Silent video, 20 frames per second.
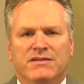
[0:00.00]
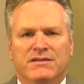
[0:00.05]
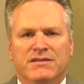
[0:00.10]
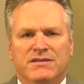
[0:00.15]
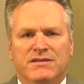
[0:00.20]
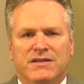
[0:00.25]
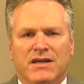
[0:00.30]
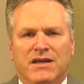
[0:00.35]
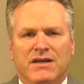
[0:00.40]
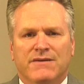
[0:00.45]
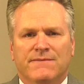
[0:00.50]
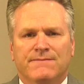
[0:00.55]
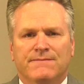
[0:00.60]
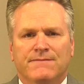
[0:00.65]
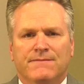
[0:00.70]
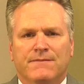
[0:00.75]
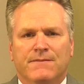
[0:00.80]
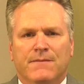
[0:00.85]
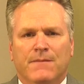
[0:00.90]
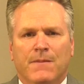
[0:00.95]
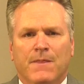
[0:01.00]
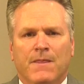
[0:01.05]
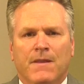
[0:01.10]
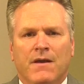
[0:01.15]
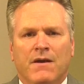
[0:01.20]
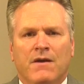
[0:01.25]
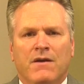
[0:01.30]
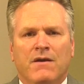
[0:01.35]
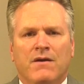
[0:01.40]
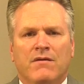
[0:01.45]
is in sight.
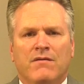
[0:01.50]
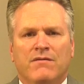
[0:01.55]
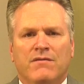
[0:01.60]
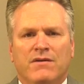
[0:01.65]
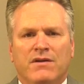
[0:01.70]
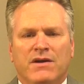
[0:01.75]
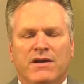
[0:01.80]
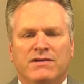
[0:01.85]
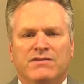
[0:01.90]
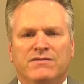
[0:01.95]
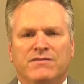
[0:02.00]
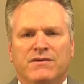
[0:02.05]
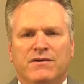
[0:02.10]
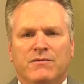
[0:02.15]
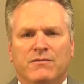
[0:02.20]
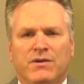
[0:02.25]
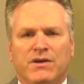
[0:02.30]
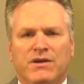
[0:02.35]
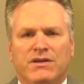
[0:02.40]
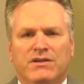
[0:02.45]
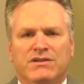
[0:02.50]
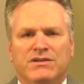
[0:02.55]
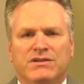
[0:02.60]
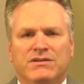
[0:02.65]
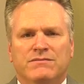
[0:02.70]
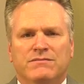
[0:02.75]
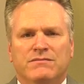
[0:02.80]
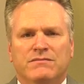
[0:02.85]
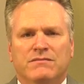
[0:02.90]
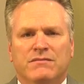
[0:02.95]
For the next 3
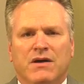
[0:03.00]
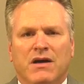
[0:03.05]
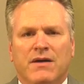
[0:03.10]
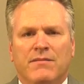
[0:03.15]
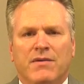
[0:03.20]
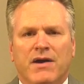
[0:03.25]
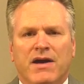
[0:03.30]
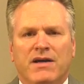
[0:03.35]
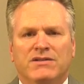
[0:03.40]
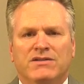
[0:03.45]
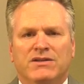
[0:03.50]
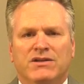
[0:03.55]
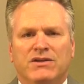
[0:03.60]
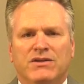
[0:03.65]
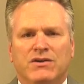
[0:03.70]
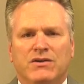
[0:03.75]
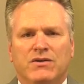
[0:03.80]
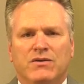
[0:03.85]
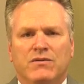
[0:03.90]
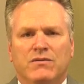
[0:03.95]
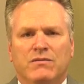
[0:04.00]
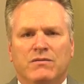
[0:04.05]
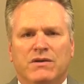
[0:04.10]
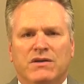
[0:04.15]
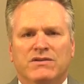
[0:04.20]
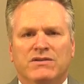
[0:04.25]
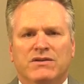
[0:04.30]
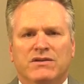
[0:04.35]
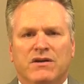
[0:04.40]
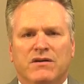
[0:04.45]
weeks, I'm asking you,
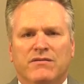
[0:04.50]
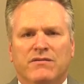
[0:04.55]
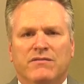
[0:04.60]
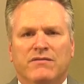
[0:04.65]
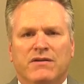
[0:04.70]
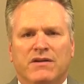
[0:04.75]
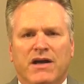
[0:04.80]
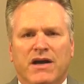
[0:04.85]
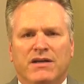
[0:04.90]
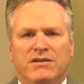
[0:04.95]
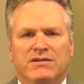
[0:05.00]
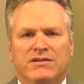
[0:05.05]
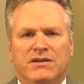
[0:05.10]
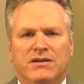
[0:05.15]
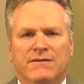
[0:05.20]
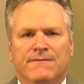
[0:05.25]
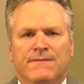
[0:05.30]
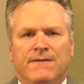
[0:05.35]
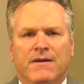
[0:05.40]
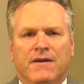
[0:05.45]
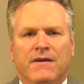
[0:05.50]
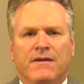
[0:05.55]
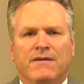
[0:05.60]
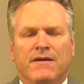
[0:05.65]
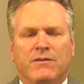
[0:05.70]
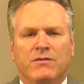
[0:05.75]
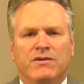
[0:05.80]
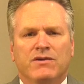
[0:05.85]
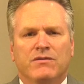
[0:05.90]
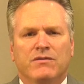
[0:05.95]
as the governor of Alaska,
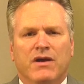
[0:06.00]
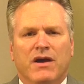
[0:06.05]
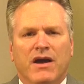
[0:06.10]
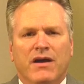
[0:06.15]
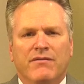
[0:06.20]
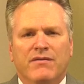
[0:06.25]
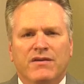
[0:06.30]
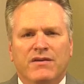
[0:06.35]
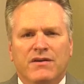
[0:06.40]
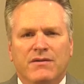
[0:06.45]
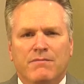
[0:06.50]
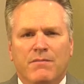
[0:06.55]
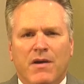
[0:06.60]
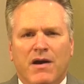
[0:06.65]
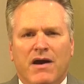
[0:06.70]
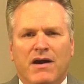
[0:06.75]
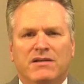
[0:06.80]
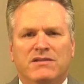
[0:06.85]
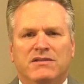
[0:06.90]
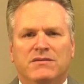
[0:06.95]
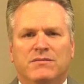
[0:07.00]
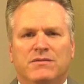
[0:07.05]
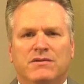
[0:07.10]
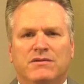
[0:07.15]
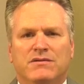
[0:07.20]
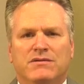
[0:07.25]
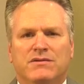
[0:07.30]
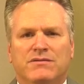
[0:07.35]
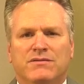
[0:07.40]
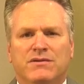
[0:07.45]
that we do everything
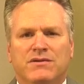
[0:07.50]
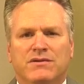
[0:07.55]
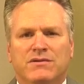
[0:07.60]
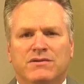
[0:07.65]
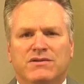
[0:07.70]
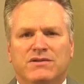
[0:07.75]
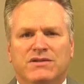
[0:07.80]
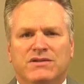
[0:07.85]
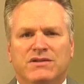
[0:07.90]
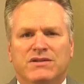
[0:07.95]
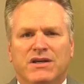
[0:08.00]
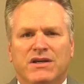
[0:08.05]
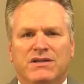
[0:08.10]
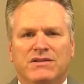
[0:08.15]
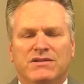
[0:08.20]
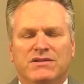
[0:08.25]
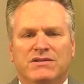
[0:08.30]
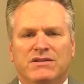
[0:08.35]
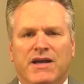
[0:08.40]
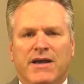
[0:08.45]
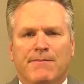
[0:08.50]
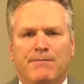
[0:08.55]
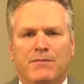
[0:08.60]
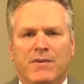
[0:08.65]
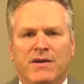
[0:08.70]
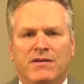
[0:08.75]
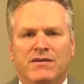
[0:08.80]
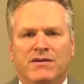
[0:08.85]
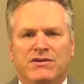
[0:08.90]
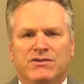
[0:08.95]
possible to reduce these cases and
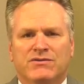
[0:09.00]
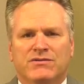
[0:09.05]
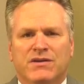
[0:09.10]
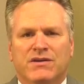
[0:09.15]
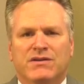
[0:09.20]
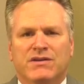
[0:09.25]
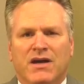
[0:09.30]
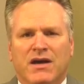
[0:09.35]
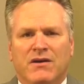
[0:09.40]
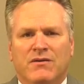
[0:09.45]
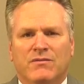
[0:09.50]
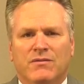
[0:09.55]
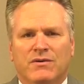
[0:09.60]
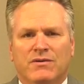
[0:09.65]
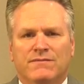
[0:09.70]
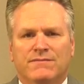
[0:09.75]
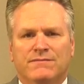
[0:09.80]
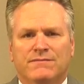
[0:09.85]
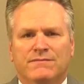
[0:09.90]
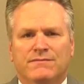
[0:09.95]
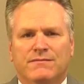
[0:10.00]
bend this trend downward.